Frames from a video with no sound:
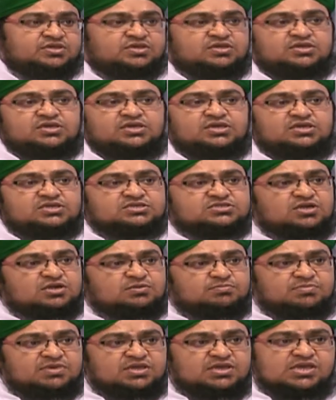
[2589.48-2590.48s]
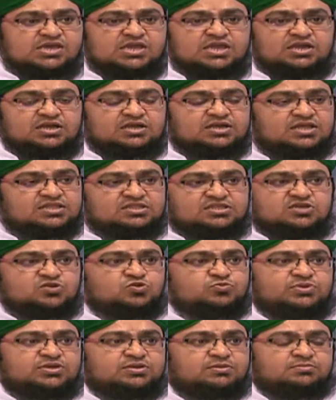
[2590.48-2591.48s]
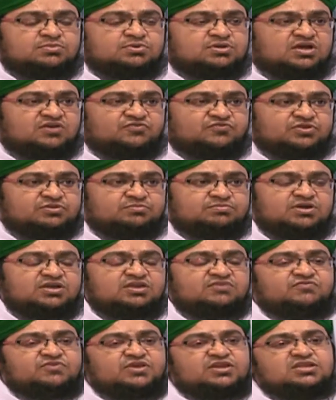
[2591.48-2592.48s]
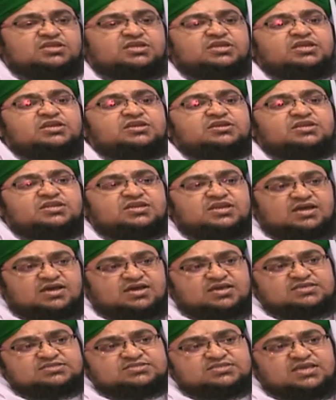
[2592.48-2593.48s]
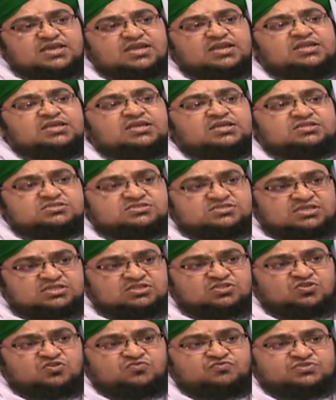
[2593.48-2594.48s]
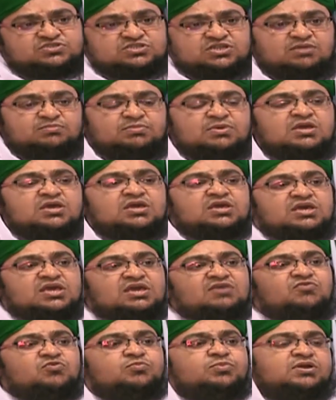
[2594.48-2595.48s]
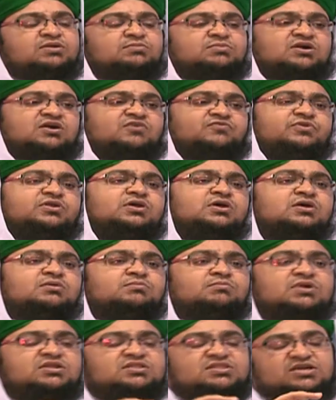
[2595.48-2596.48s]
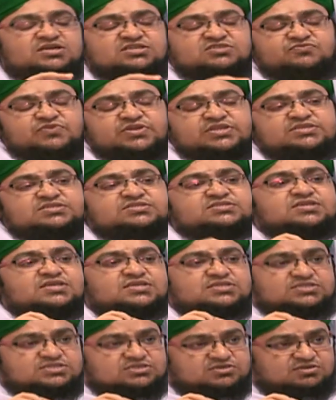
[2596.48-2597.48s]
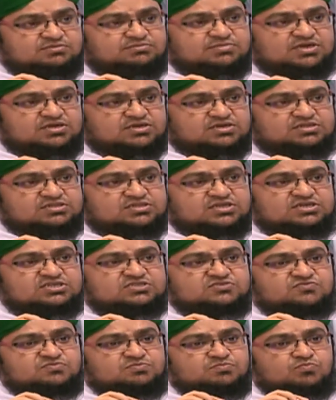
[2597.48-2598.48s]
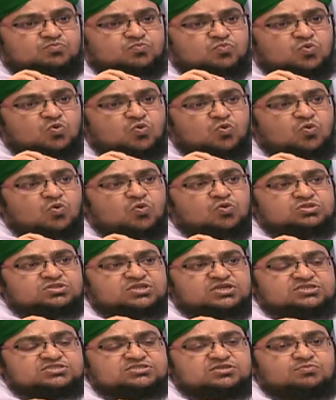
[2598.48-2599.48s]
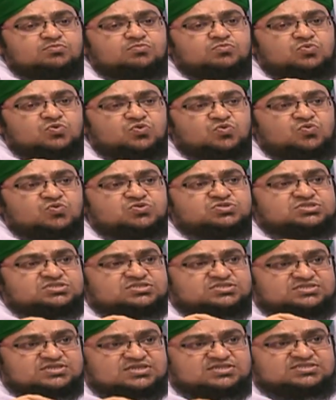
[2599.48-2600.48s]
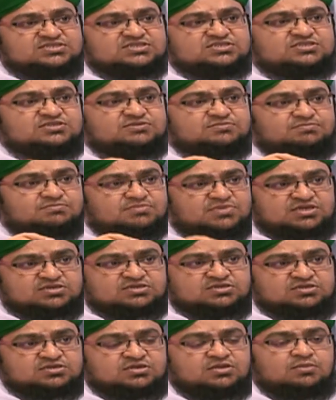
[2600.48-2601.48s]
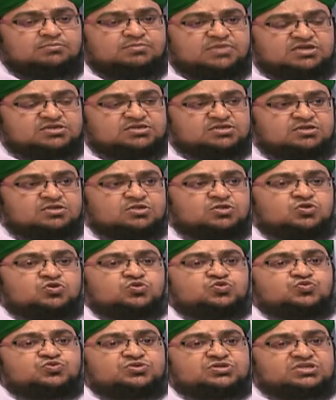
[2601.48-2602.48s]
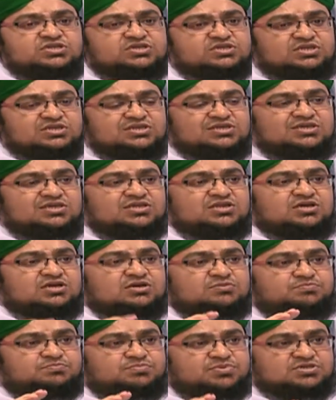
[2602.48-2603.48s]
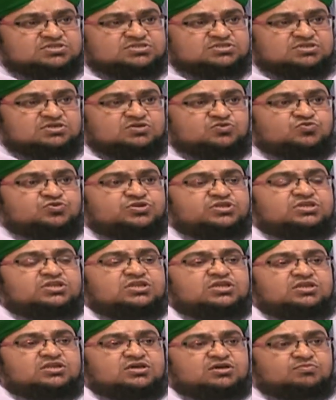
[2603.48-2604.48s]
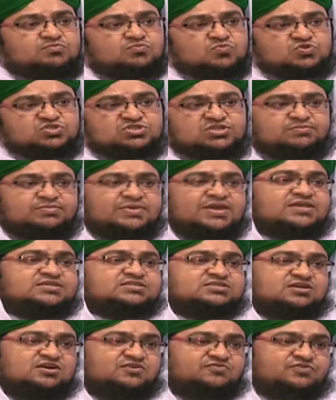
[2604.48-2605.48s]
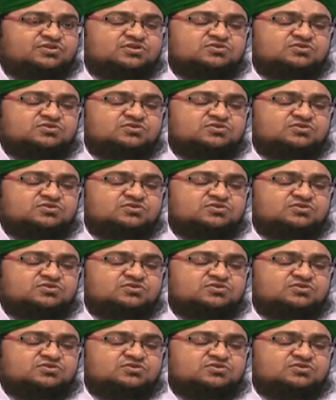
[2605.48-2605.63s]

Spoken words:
He is not making intention to become kafir, but when he denies any essential of Islam, he would become kafir. But that is very sensitive matter. That is the most sensitive matter to declare a person, to declare a Muslim as kafir.